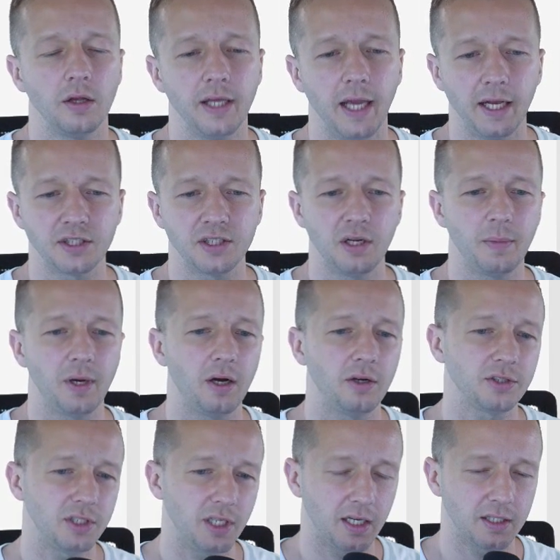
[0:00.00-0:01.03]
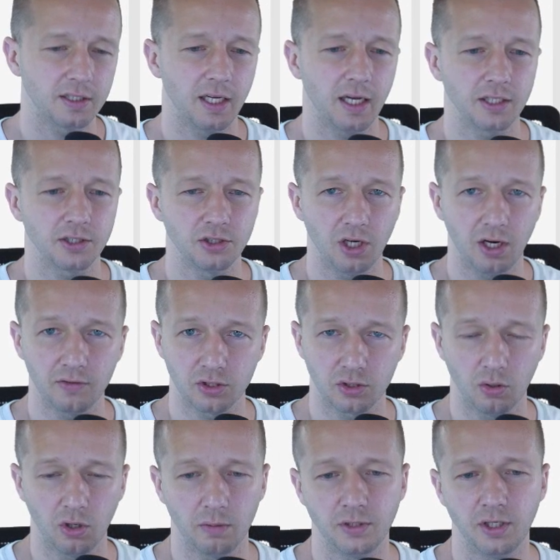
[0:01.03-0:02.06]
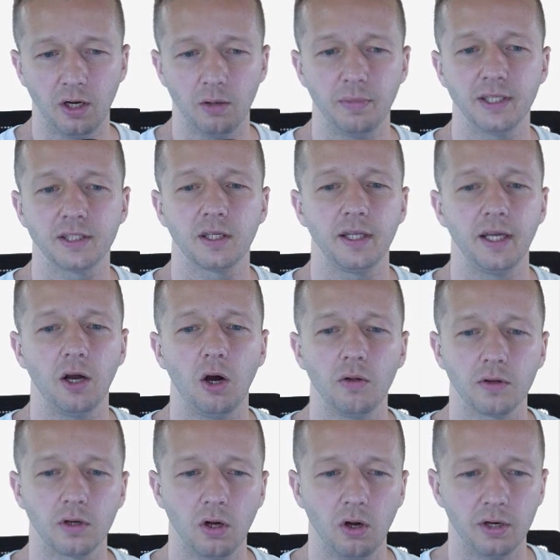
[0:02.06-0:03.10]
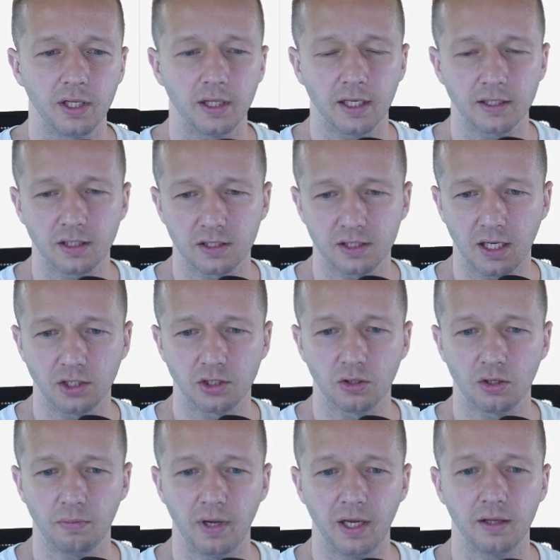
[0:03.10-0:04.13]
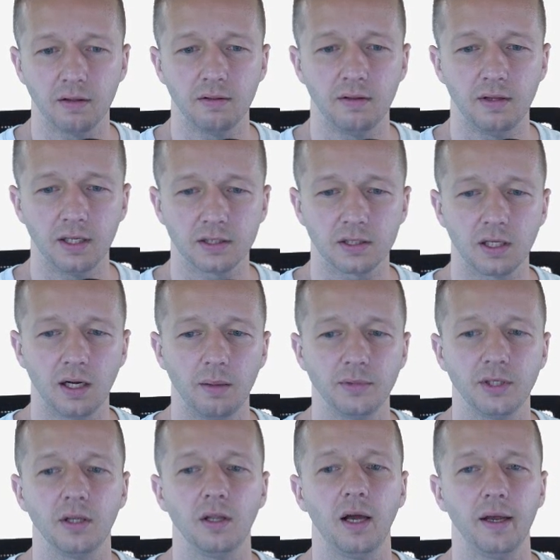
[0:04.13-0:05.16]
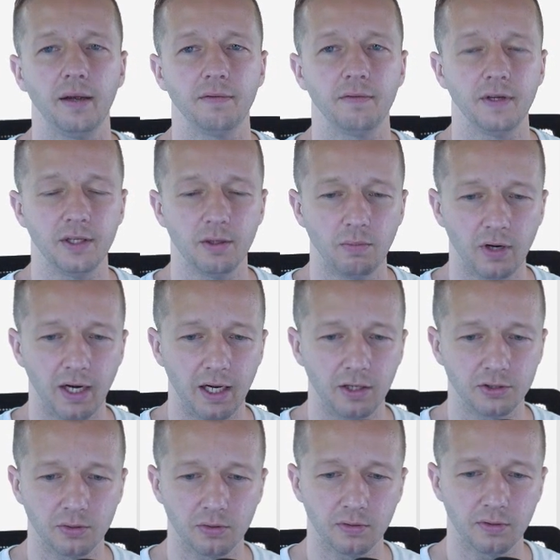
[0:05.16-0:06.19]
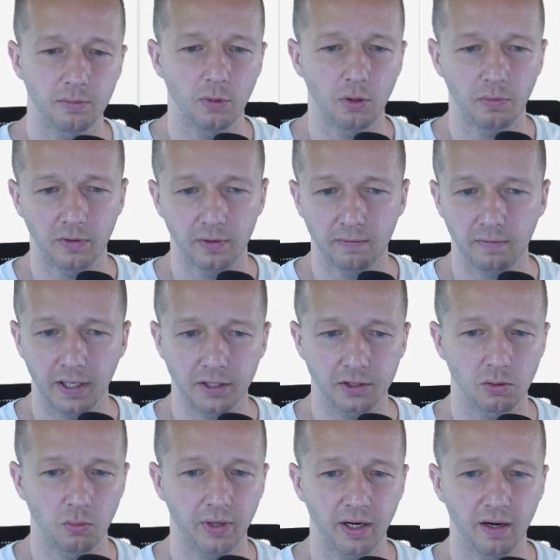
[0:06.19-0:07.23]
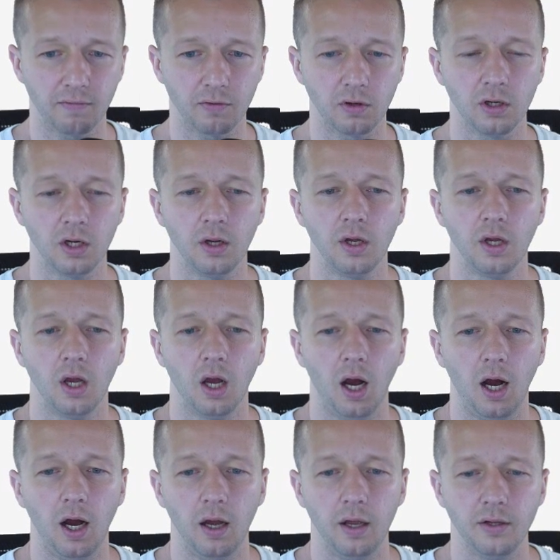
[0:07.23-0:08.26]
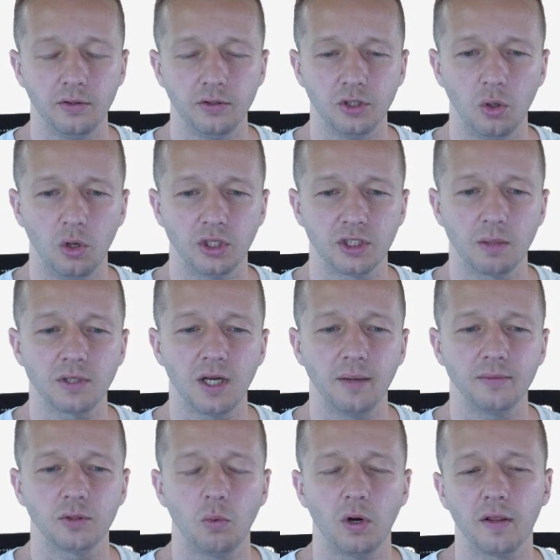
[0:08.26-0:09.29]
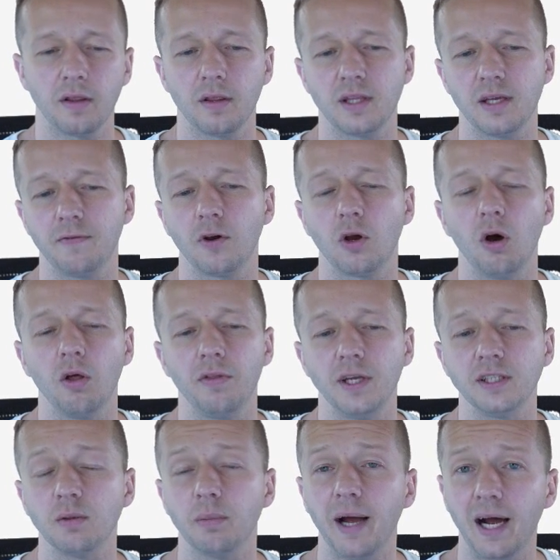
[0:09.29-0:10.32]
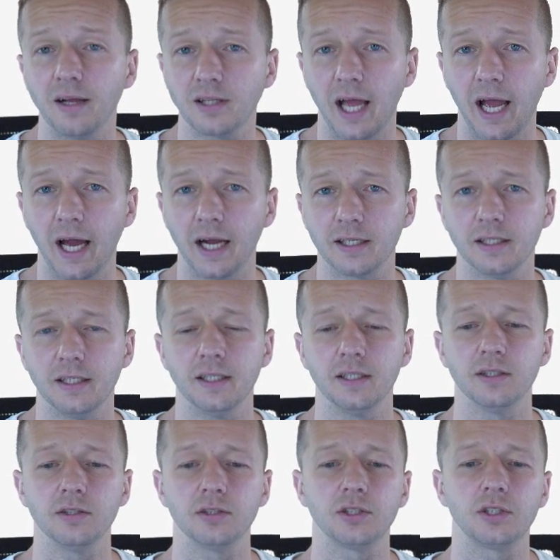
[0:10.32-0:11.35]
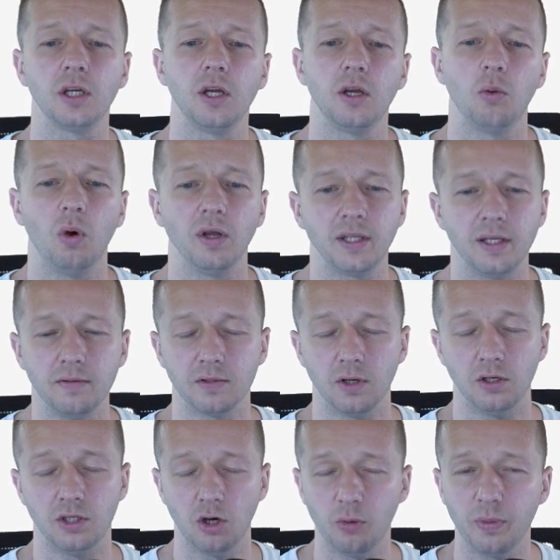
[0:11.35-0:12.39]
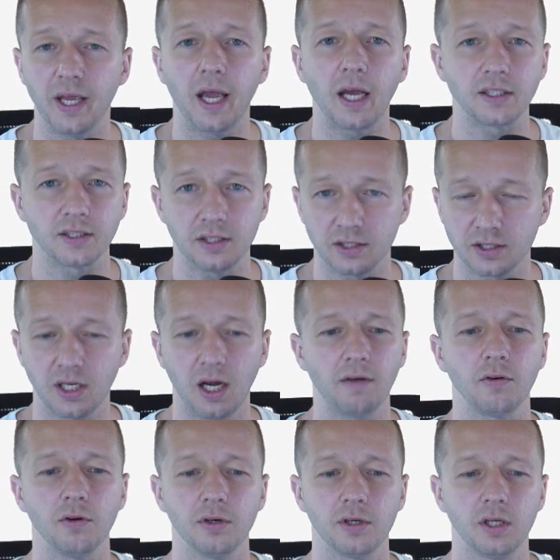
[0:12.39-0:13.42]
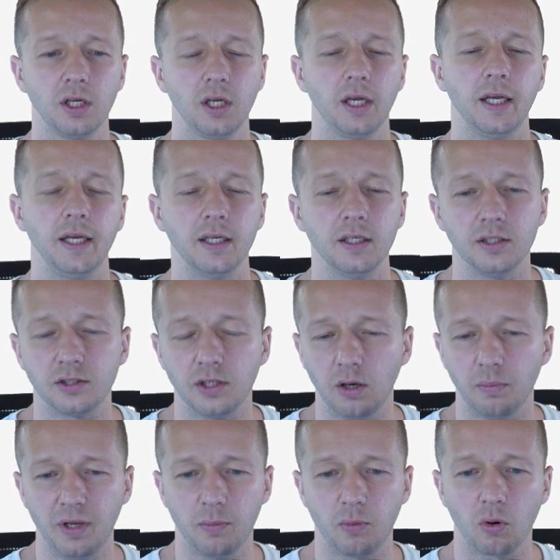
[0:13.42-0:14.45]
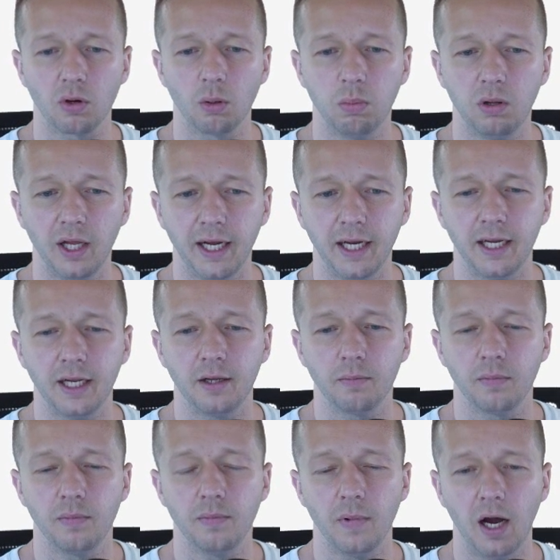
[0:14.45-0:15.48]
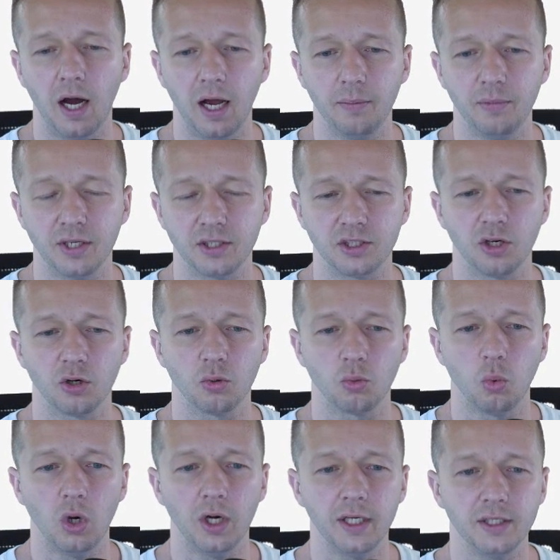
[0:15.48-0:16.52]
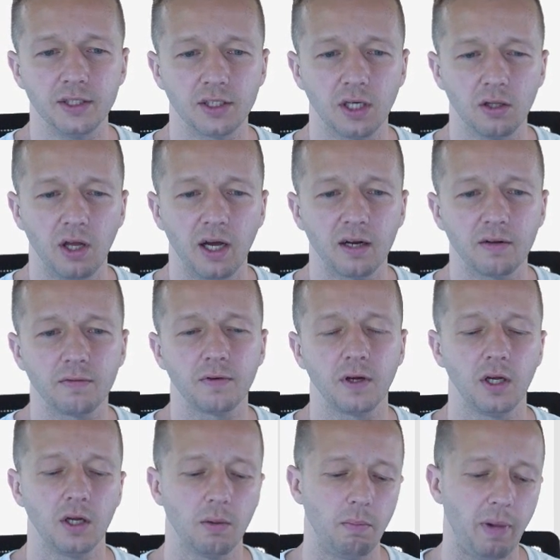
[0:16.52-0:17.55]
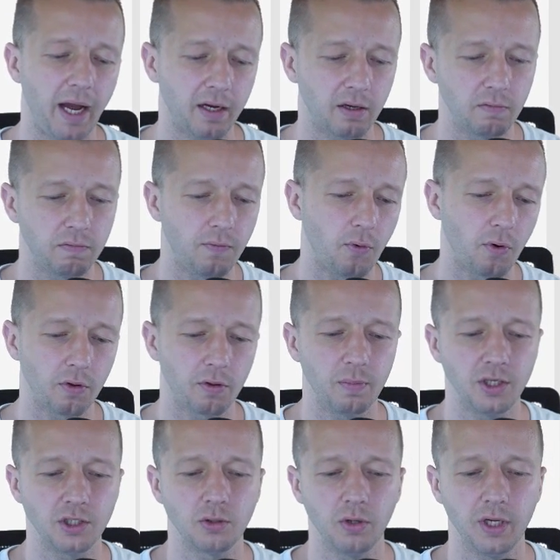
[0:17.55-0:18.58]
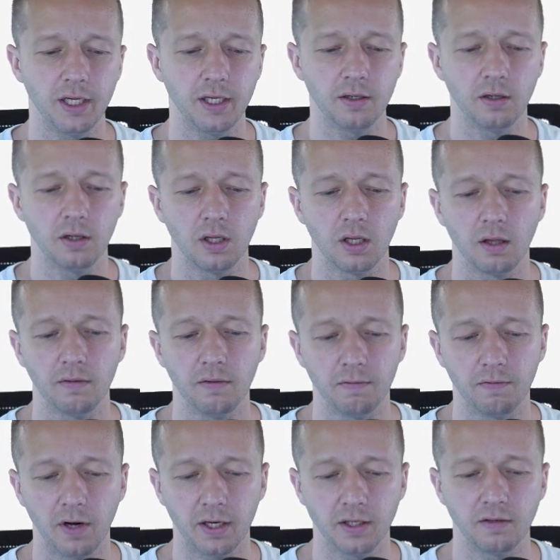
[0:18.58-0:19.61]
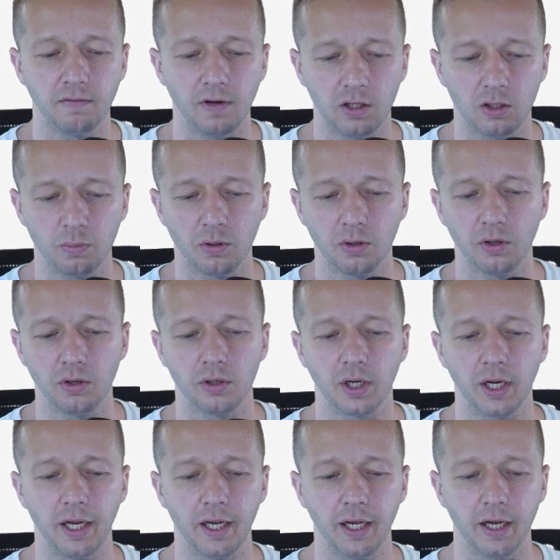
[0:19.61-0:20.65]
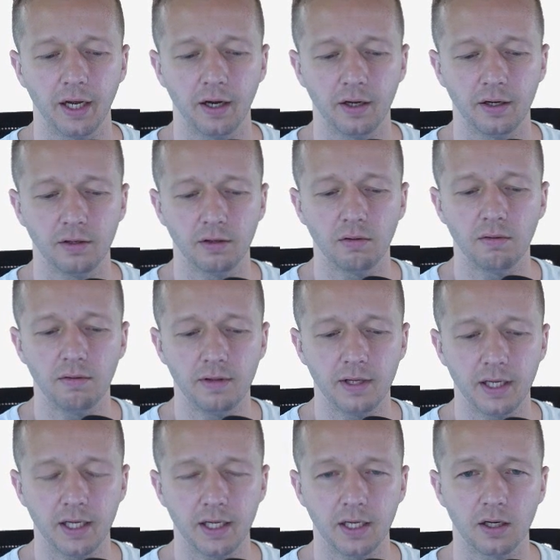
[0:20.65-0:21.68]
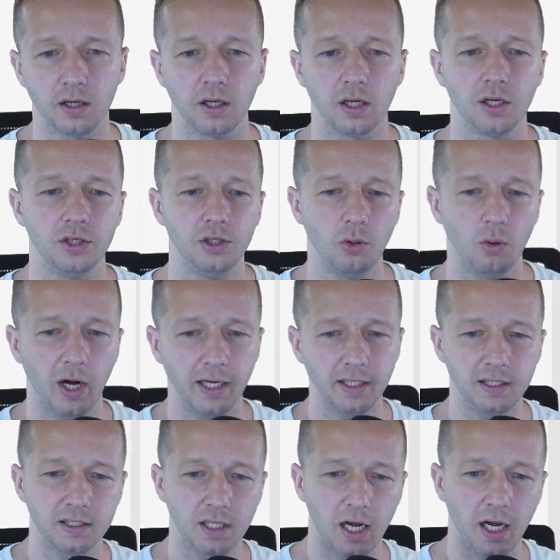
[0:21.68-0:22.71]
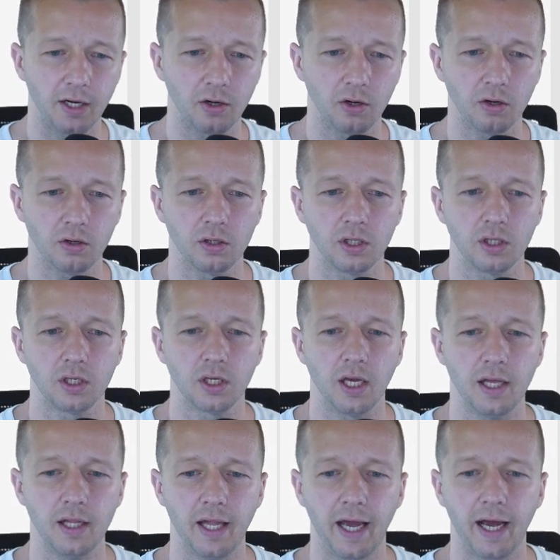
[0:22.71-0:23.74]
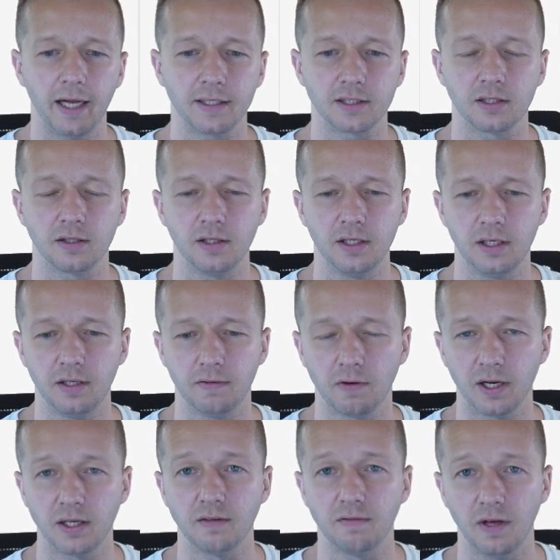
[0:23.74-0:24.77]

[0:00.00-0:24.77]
the HTML, CSS, JavaScript, you know, basically all the coding that's essential to make this come to life in the browser or the mobile device or whatever. Uh, and sometimes one of the difficult things about that is what Adobe has discovered is, you know, people are complaining uh, because there was a lot of back and forth between the front end developer and the UI designer in that the front end